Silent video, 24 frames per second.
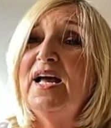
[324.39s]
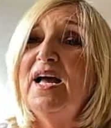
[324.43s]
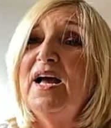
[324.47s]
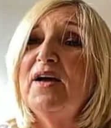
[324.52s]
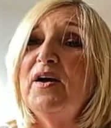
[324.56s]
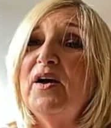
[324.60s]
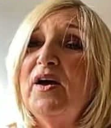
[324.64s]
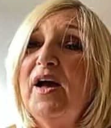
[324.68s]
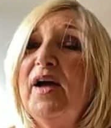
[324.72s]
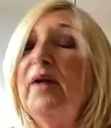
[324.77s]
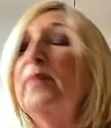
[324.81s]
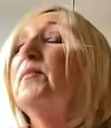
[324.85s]

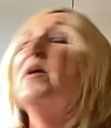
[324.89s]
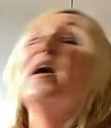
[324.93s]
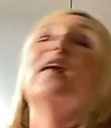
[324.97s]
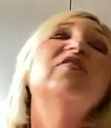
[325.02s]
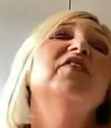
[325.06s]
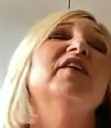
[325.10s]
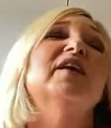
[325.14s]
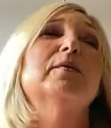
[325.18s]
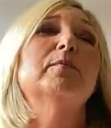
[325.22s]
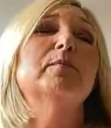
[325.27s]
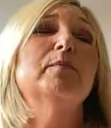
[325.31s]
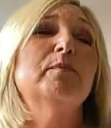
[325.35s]
I
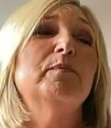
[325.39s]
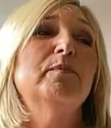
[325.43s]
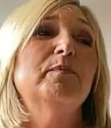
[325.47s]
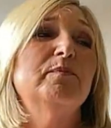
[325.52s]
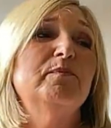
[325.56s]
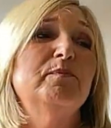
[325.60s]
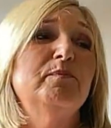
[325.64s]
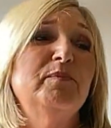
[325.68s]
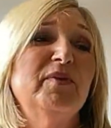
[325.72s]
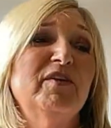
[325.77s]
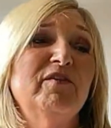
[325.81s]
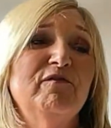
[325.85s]
think
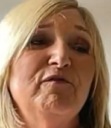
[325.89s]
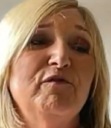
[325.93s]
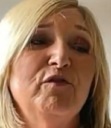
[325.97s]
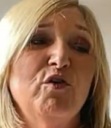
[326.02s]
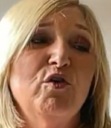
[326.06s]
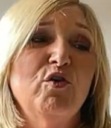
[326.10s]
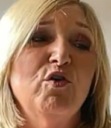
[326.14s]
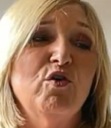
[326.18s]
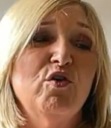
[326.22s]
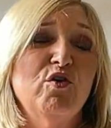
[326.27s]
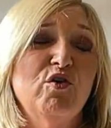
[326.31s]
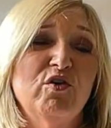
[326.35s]

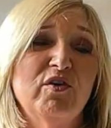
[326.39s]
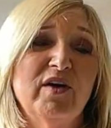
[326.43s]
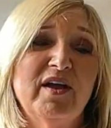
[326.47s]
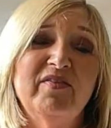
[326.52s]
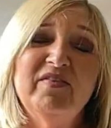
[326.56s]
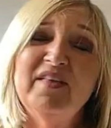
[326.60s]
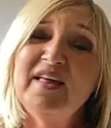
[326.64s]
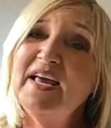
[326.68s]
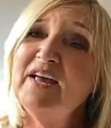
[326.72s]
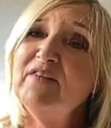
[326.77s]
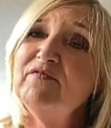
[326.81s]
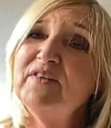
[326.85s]
before, in the
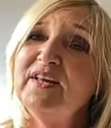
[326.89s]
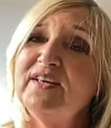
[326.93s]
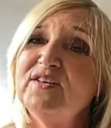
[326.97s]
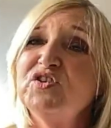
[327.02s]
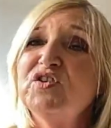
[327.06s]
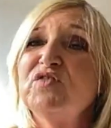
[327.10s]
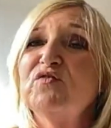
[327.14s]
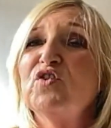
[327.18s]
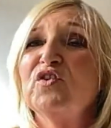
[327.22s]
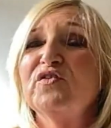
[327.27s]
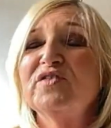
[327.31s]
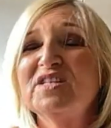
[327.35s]
evenings,
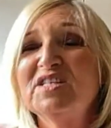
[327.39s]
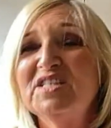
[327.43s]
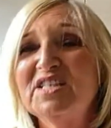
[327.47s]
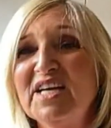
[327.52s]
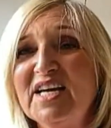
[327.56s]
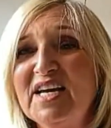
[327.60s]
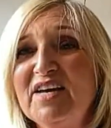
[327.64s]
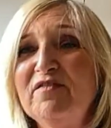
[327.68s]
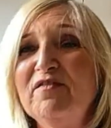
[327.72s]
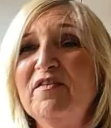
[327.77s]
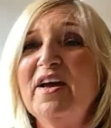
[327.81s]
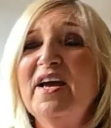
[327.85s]
you've got the
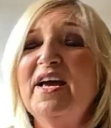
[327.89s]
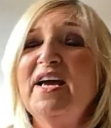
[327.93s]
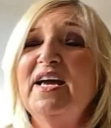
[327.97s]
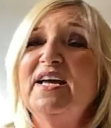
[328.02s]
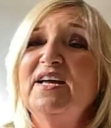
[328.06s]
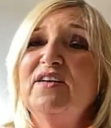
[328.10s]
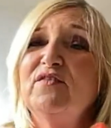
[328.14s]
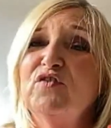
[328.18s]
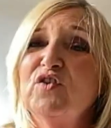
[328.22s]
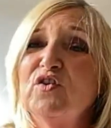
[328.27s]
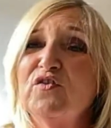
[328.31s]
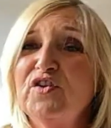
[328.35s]
TV,
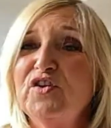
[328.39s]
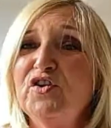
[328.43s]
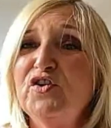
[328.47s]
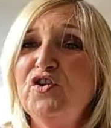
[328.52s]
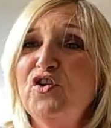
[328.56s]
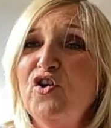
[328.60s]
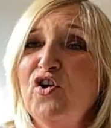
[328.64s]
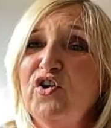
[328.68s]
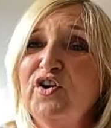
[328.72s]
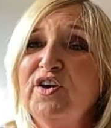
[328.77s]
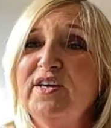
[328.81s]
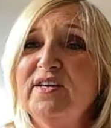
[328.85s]
you've got the
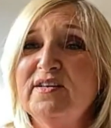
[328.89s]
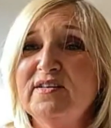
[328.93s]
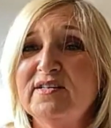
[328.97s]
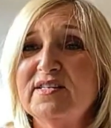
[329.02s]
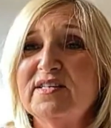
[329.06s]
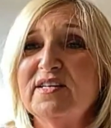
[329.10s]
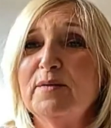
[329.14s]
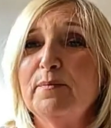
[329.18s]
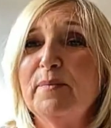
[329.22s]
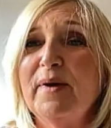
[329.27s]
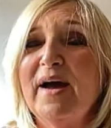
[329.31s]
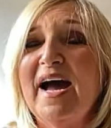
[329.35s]
noise
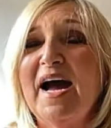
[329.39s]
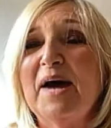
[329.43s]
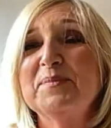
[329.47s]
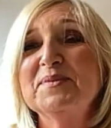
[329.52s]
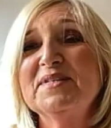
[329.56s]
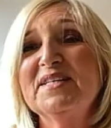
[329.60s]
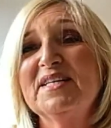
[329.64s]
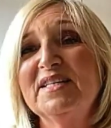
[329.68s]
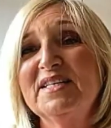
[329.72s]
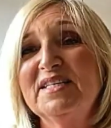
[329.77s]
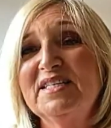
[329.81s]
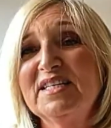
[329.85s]
that perhaps
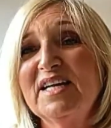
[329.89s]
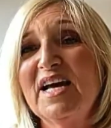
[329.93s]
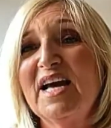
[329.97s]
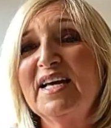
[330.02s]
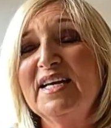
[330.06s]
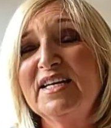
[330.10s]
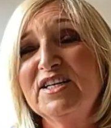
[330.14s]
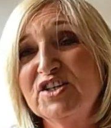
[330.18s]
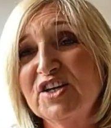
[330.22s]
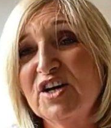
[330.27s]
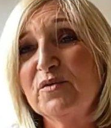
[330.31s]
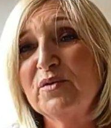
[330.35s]
in the day you
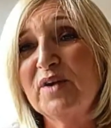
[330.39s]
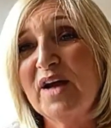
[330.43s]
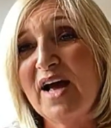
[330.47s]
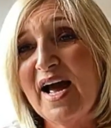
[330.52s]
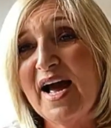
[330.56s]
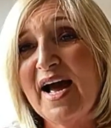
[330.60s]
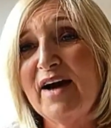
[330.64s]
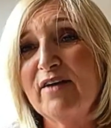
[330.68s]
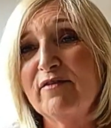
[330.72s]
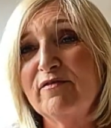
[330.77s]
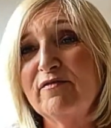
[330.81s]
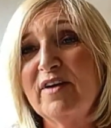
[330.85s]
don't
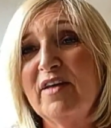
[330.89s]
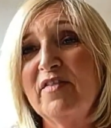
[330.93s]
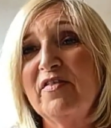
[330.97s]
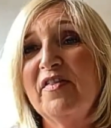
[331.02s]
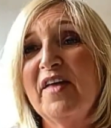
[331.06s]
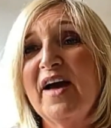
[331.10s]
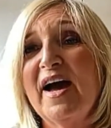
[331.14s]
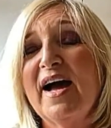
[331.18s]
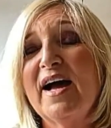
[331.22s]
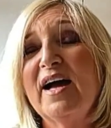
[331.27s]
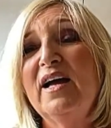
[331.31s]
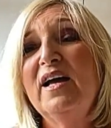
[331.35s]
have. And
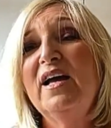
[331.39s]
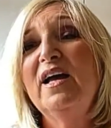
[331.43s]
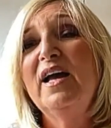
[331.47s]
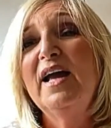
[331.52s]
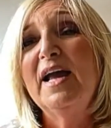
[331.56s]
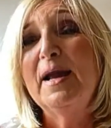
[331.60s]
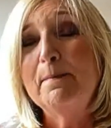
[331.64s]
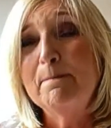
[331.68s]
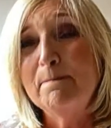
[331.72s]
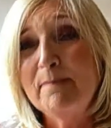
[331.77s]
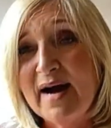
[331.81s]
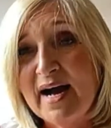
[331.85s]
that,
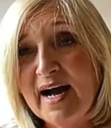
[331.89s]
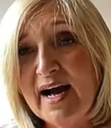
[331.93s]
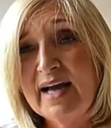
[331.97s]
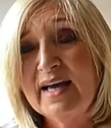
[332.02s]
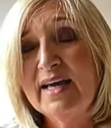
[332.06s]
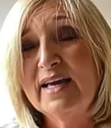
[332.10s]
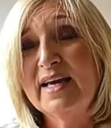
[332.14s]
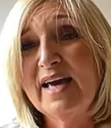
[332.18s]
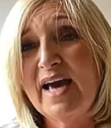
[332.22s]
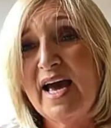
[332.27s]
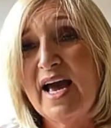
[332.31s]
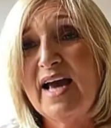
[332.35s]
in my
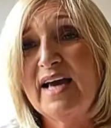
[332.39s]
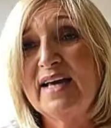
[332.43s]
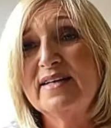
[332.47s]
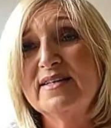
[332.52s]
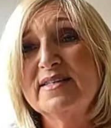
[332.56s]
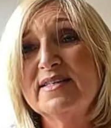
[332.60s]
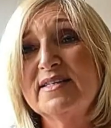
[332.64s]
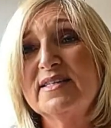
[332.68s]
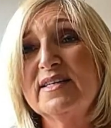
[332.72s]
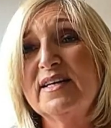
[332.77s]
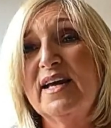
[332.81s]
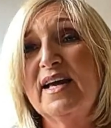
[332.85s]

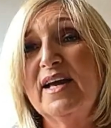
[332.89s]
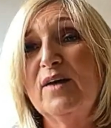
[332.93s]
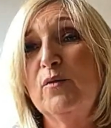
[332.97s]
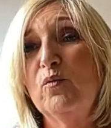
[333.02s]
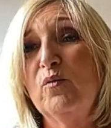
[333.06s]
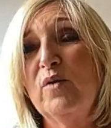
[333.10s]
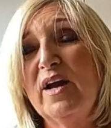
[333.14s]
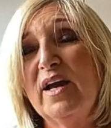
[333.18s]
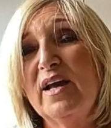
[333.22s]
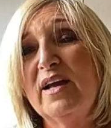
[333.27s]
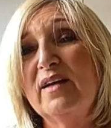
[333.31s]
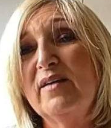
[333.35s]
case, it
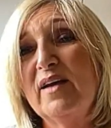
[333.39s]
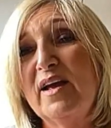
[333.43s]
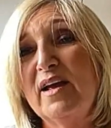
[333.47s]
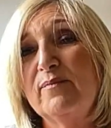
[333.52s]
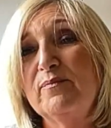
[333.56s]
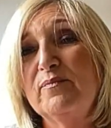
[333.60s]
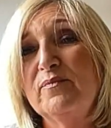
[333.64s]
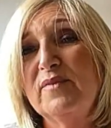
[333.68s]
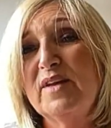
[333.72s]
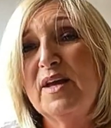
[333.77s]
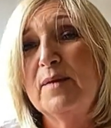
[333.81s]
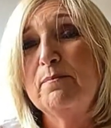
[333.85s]

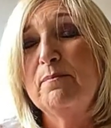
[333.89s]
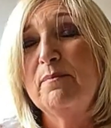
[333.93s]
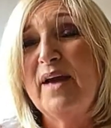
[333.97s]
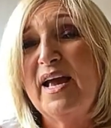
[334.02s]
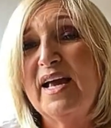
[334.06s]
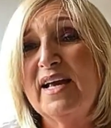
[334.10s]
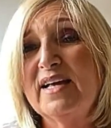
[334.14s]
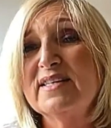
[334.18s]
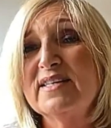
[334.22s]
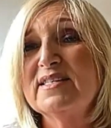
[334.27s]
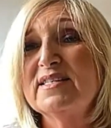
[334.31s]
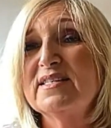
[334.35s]

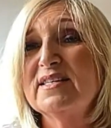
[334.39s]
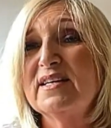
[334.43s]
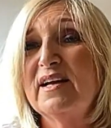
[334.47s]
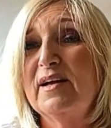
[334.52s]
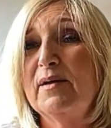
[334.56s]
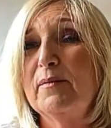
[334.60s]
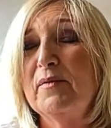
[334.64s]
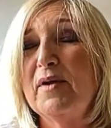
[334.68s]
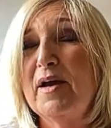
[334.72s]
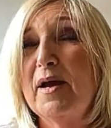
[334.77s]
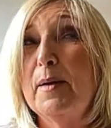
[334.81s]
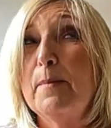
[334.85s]
appears
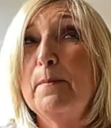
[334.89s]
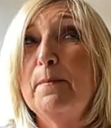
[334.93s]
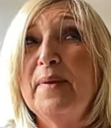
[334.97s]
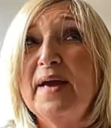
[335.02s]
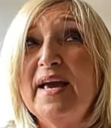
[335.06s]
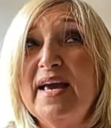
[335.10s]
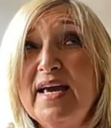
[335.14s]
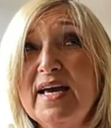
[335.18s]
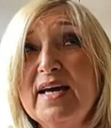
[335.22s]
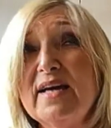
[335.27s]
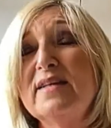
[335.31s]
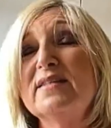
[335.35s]

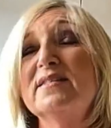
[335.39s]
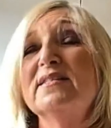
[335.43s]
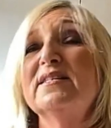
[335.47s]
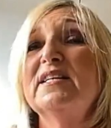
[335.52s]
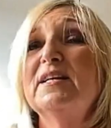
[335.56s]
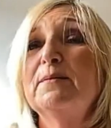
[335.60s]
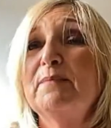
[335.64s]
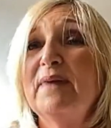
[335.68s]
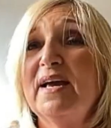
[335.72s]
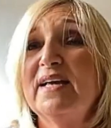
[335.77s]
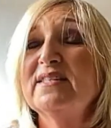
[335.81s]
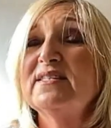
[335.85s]
that it
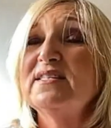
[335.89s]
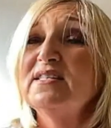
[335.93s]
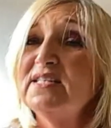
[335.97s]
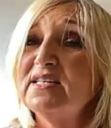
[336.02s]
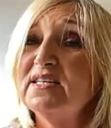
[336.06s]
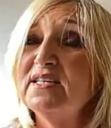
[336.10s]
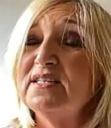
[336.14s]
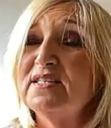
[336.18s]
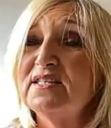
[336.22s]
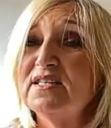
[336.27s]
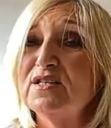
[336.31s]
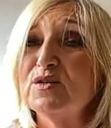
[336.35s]
makes the
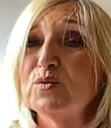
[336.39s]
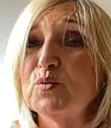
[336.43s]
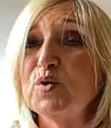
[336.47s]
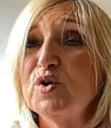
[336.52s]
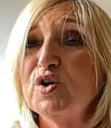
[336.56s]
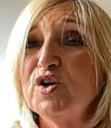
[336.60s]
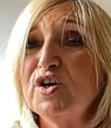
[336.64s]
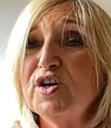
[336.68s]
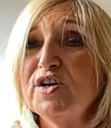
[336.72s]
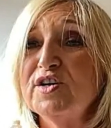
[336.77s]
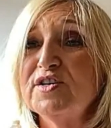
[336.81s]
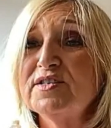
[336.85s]
tinnitus
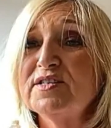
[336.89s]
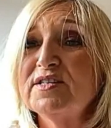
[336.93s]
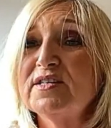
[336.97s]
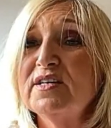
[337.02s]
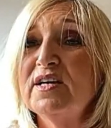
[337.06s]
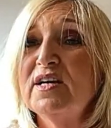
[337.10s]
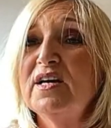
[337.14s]
worse.